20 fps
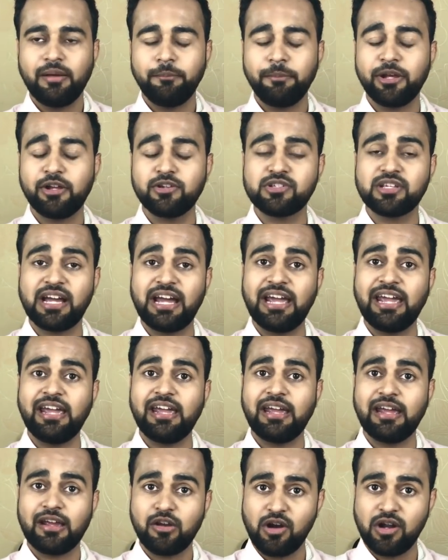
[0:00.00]
because
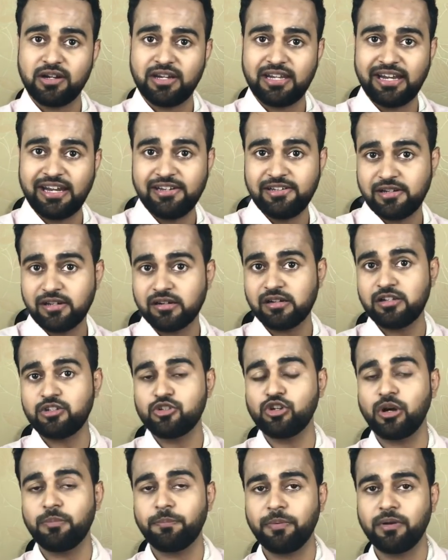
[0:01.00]
I got the internal
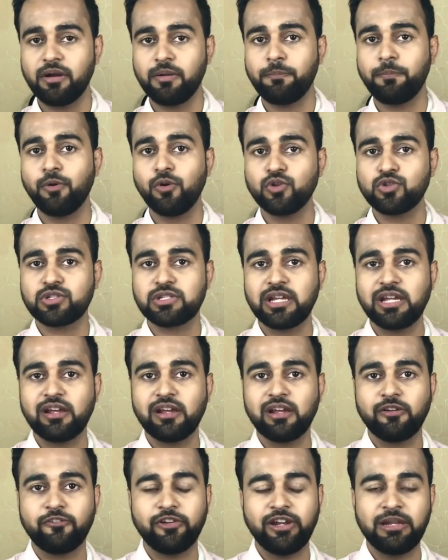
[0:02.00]
job posting
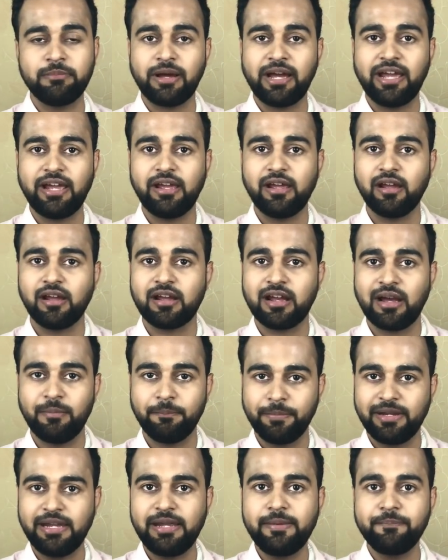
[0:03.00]
in my
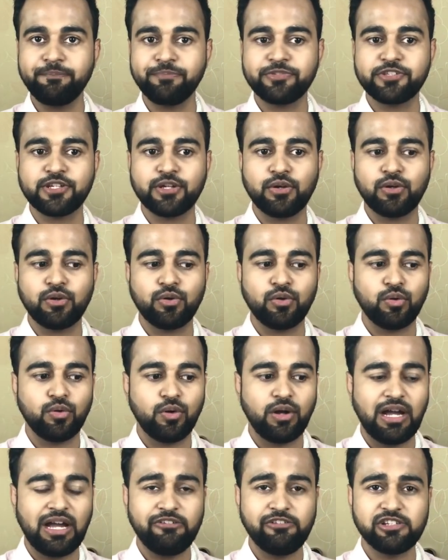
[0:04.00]
company.
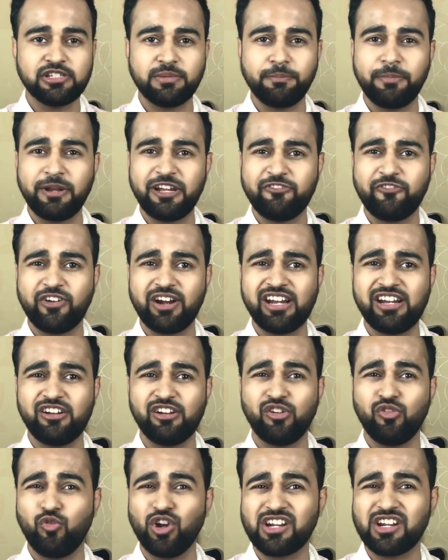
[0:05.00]
So I was a bit worried, you
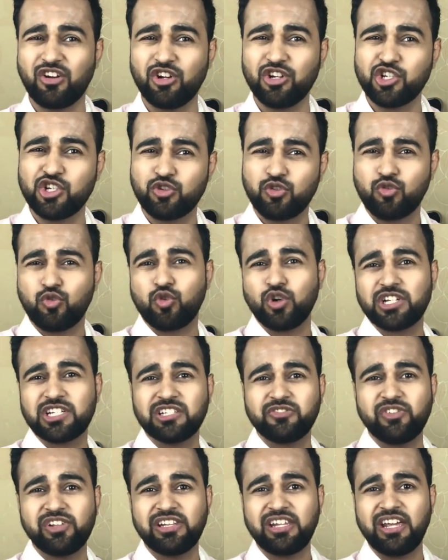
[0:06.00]
know, what
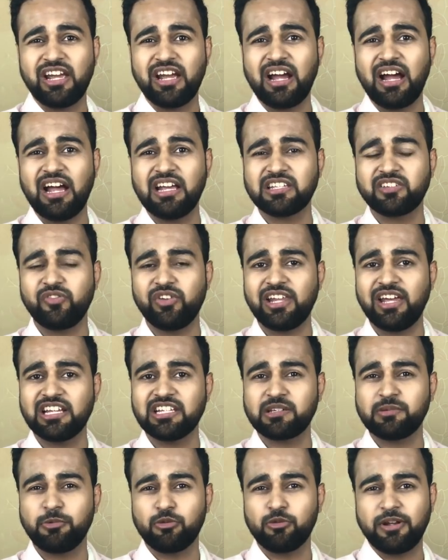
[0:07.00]
questions will they ask? Will they
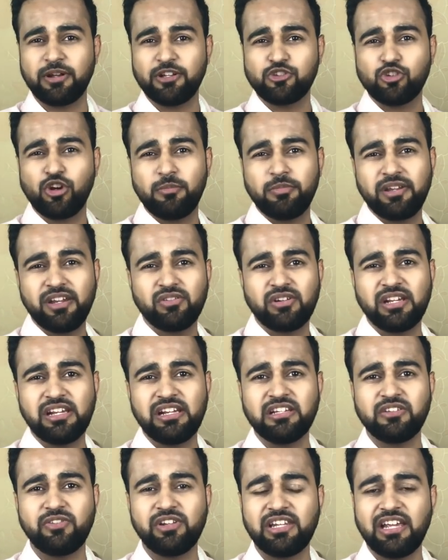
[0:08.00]
ask about my job
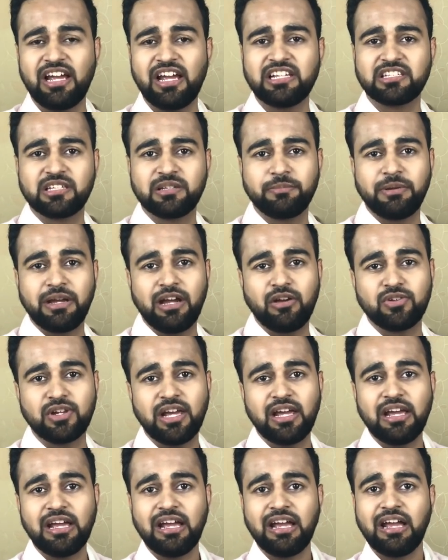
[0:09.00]
duties? Will they ask about,
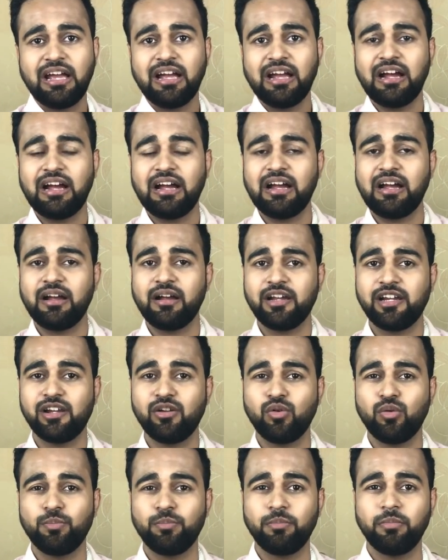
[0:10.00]
you
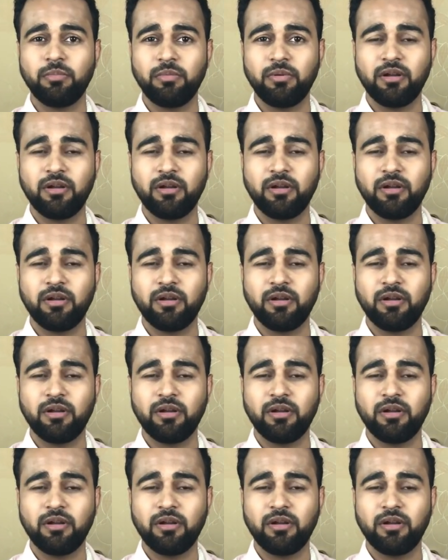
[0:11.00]
know,